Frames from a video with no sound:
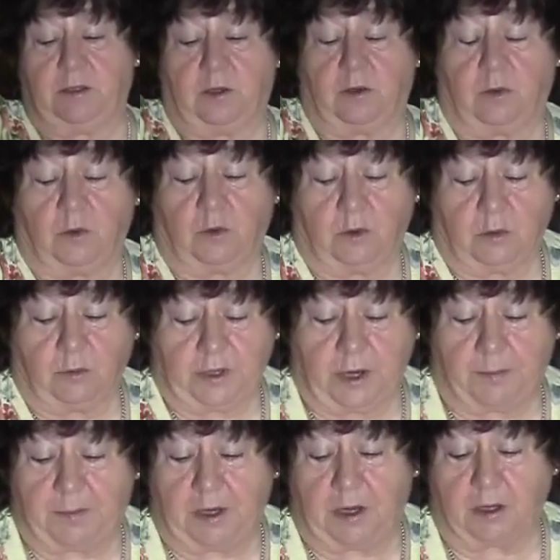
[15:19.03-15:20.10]
the whole way
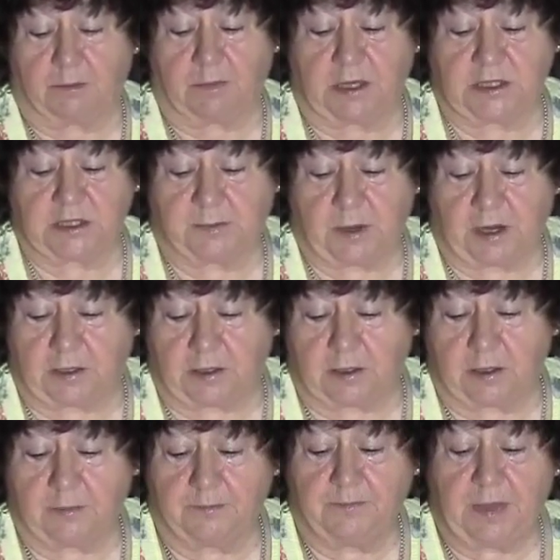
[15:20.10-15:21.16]
up along my spine
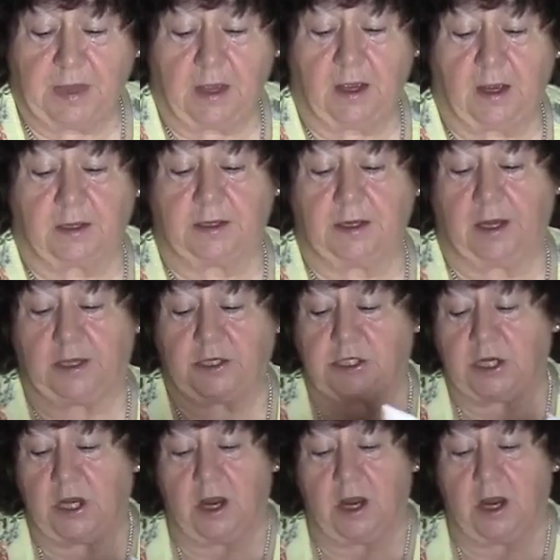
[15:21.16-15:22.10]
at night.